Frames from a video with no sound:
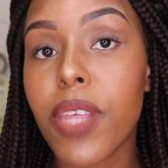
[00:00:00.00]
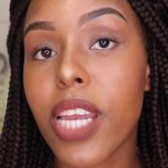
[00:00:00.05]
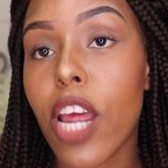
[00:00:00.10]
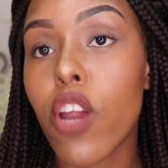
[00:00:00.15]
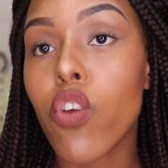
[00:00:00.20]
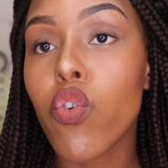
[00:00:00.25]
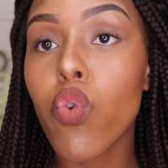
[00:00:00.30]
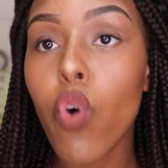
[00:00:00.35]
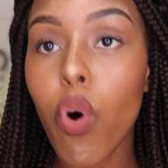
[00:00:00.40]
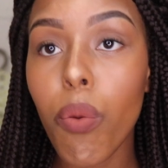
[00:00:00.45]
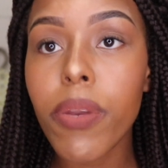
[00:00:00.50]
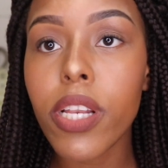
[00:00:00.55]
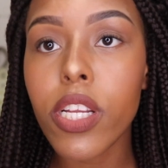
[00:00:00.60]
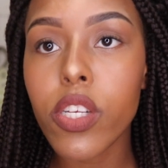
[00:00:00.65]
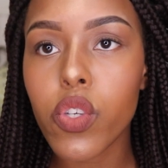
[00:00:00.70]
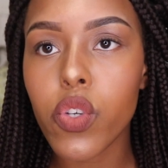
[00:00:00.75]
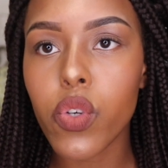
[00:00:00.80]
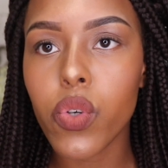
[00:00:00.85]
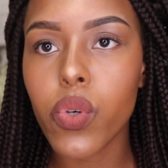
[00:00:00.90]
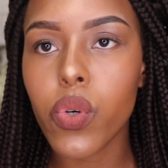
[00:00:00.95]
that I normally
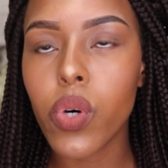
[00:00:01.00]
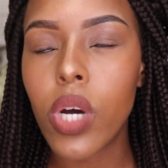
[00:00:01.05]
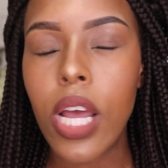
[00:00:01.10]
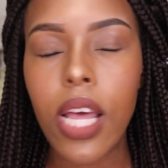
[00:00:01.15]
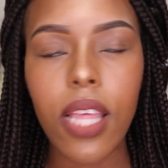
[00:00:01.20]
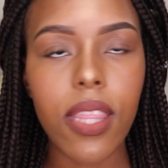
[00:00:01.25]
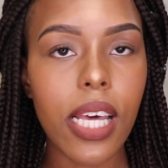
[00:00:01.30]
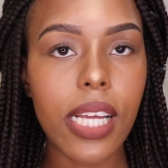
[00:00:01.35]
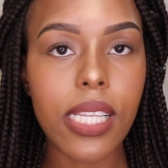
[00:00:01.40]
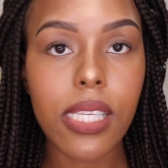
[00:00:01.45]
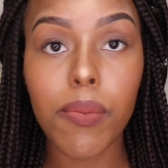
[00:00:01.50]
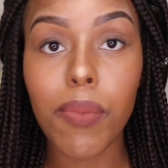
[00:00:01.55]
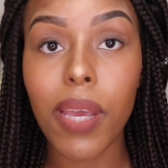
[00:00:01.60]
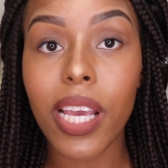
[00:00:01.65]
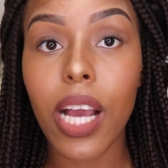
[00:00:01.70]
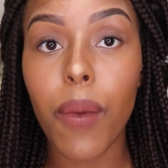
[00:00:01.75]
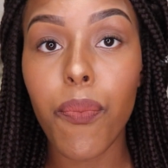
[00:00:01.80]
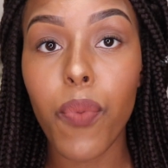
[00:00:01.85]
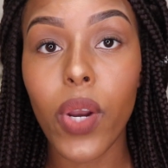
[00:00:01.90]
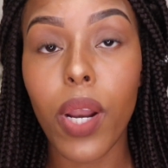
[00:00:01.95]
do, that's
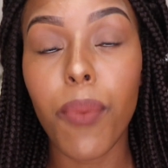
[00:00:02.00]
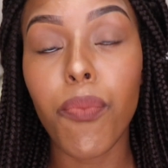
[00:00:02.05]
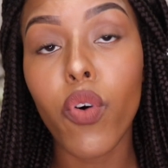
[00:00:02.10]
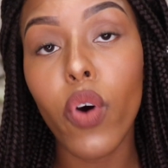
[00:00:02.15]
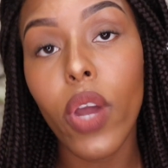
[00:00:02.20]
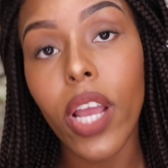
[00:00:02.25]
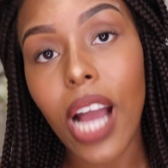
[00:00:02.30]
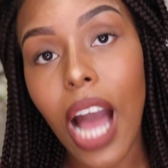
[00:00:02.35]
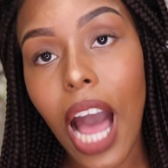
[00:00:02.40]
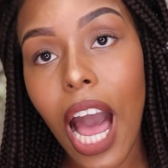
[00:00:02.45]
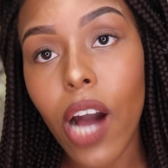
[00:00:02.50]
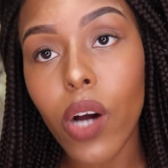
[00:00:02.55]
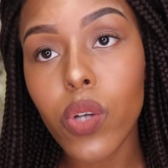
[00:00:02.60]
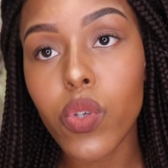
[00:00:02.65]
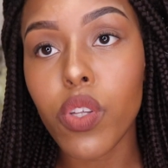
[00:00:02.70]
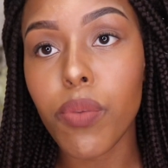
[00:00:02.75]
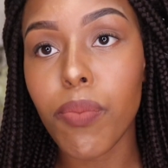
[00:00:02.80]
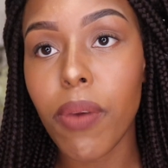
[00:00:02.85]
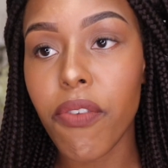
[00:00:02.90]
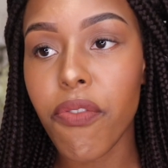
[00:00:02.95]
makeup when I'm going
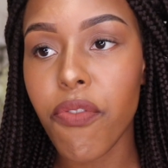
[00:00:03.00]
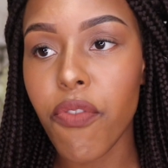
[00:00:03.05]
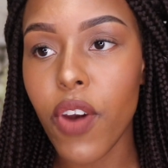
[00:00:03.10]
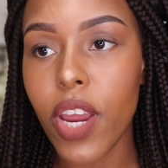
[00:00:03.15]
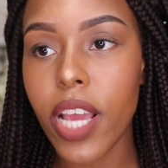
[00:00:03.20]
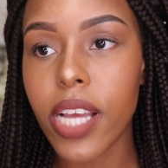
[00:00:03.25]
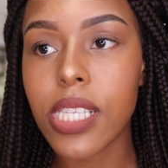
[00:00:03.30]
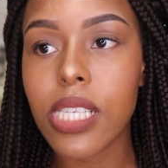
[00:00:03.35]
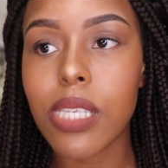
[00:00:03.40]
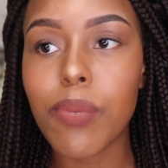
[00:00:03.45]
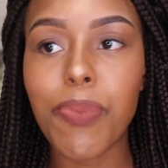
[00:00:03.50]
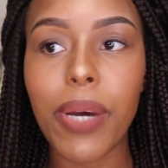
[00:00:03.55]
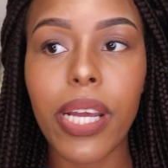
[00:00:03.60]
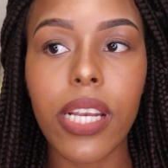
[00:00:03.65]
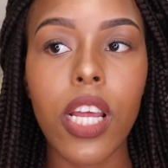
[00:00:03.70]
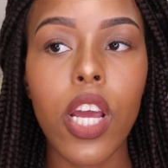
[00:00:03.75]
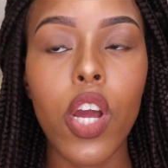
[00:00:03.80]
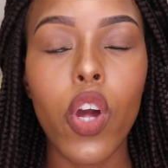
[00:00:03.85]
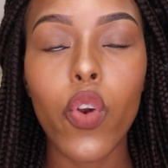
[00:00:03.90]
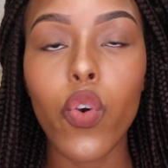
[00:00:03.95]
out with my friends,
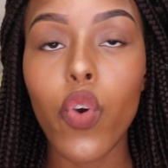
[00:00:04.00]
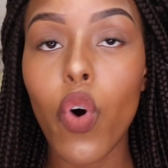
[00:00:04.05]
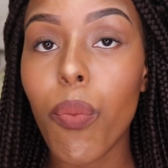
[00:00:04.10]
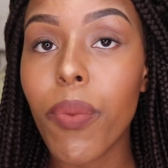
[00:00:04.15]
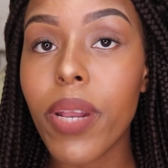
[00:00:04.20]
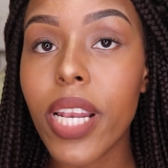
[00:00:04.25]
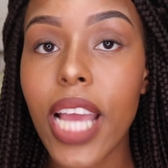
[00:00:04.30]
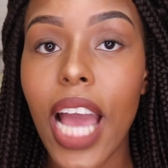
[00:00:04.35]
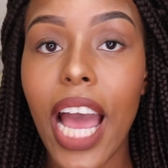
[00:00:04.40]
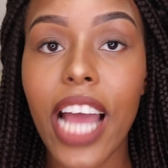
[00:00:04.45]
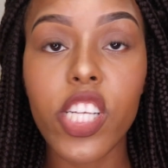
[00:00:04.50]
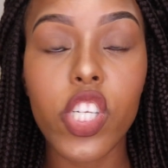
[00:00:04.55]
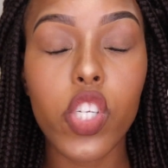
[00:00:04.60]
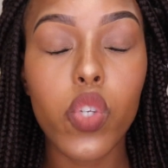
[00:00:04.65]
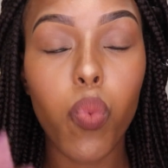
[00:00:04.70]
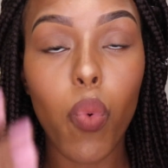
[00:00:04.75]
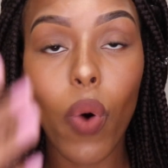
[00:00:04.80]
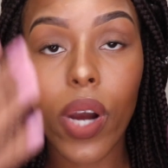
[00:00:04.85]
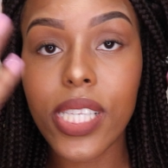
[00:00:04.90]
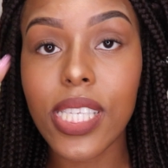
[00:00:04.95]
but normally I
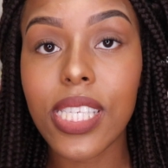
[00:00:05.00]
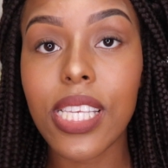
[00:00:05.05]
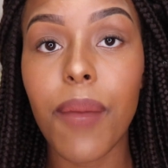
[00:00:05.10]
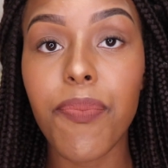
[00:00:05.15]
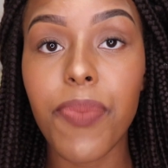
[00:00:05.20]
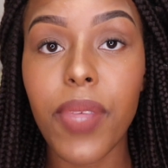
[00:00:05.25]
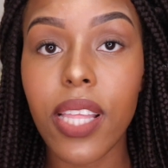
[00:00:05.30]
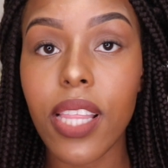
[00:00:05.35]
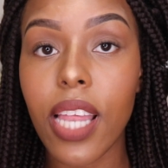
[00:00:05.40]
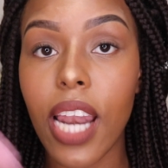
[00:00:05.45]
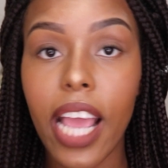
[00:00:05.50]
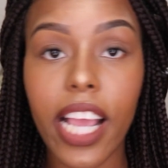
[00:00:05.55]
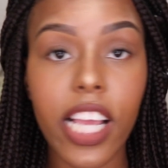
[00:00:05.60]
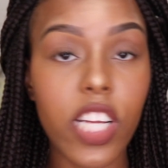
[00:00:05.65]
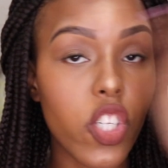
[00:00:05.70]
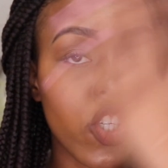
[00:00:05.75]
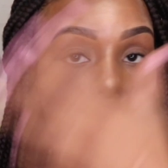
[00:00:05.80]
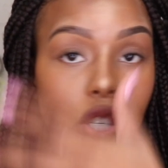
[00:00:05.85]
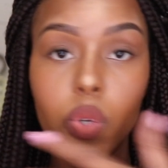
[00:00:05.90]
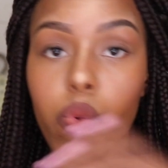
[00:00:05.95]
just want something that I
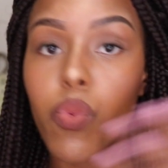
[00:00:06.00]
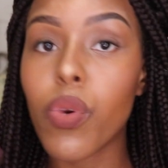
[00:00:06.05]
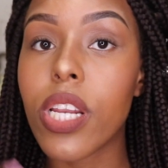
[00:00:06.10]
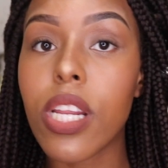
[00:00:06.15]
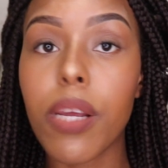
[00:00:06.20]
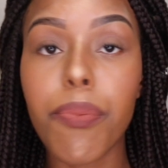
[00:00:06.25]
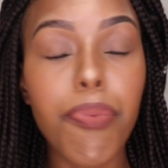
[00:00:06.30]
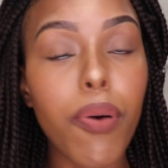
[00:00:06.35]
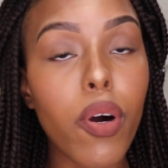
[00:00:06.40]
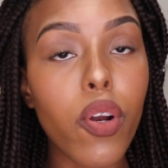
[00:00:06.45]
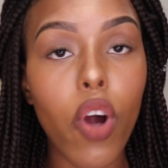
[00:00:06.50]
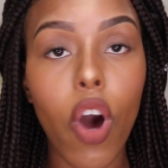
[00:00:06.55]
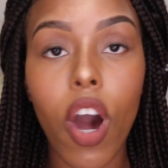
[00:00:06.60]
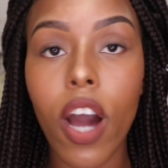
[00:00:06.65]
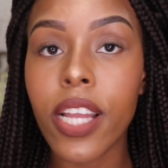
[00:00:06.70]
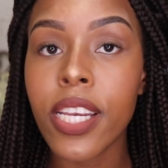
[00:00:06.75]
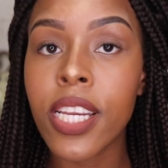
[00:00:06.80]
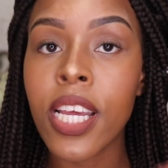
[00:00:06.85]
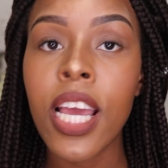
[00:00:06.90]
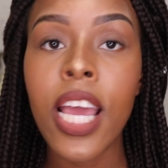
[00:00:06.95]
can just really put
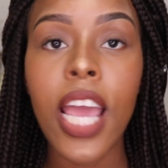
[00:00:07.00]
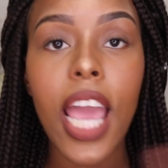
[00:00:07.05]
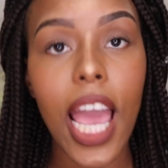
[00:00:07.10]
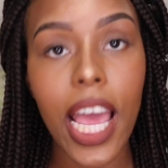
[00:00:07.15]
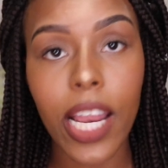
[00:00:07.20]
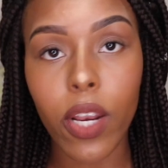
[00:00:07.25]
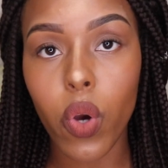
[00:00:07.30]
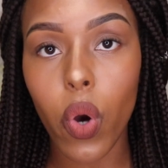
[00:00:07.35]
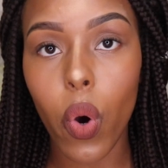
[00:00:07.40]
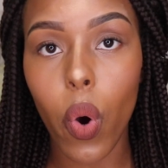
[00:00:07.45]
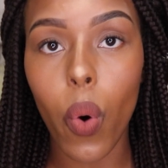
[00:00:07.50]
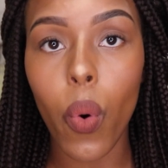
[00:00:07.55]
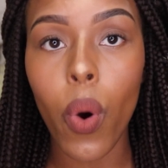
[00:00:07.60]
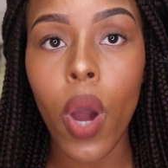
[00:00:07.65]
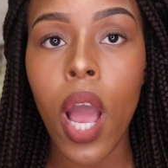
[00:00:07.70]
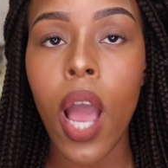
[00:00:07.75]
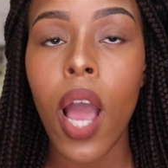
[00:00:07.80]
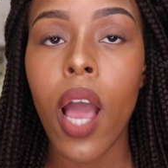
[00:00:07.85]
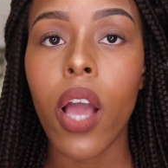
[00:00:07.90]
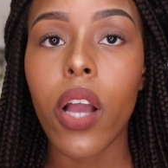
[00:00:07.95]
on and go,
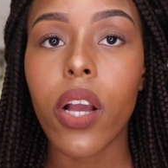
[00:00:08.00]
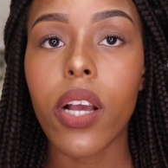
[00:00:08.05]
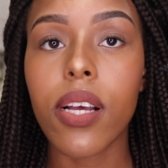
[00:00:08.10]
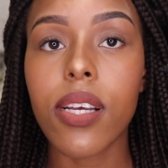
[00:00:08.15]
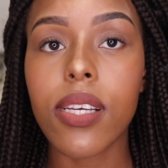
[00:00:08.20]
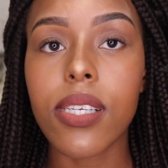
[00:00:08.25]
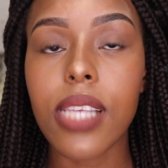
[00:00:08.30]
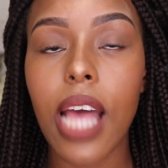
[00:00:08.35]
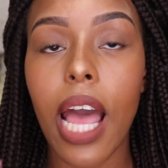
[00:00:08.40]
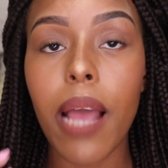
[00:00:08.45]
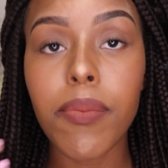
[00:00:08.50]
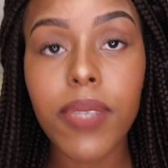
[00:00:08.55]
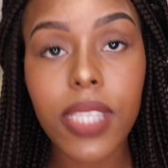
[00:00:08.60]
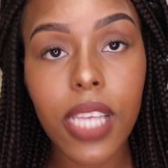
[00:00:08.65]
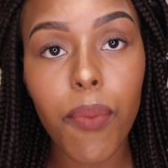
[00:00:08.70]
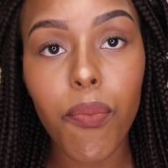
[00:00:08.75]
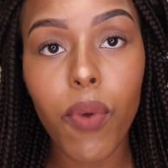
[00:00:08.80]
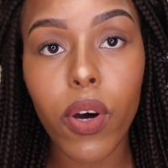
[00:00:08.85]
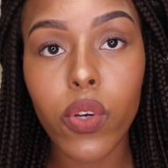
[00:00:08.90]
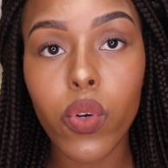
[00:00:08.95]
because I'm
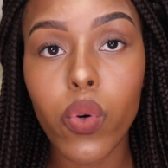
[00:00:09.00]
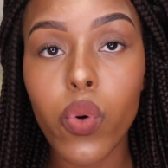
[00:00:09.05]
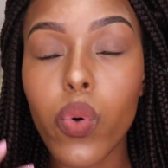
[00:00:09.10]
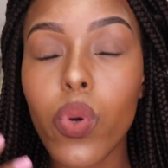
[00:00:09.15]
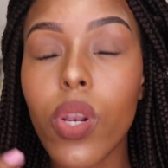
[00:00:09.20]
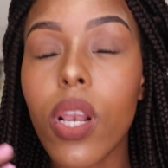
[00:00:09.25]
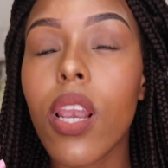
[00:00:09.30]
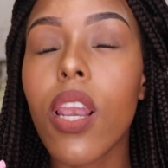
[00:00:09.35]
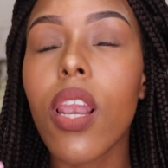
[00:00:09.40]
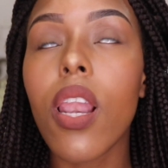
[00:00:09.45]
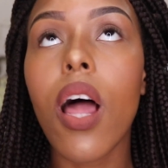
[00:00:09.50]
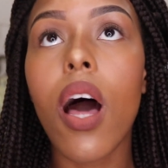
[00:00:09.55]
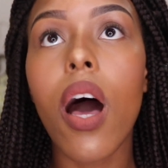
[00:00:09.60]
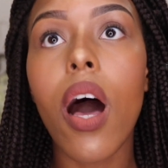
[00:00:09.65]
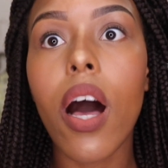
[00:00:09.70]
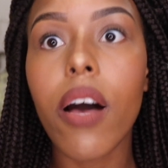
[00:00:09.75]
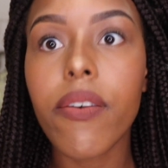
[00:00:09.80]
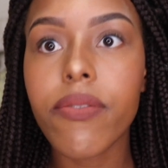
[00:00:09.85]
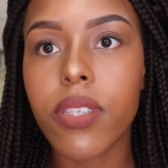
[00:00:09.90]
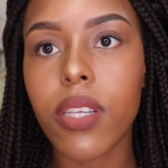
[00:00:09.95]
someone who
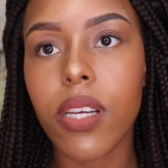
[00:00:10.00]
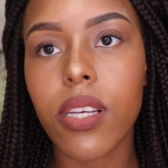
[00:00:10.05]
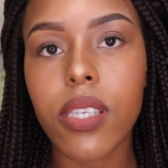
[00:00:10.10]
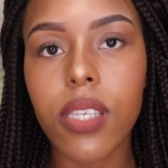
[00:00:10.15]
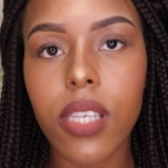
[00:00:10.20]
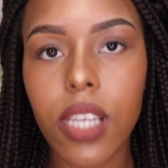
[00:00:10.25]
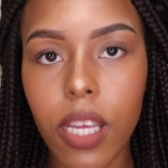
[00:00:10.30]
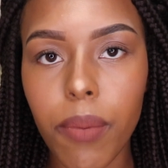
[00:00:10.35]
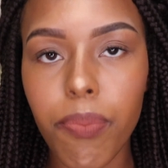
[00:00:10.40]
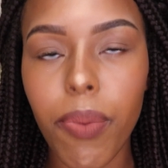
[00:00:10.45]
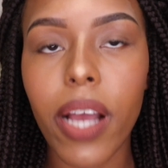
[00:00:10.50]
loves their sleep.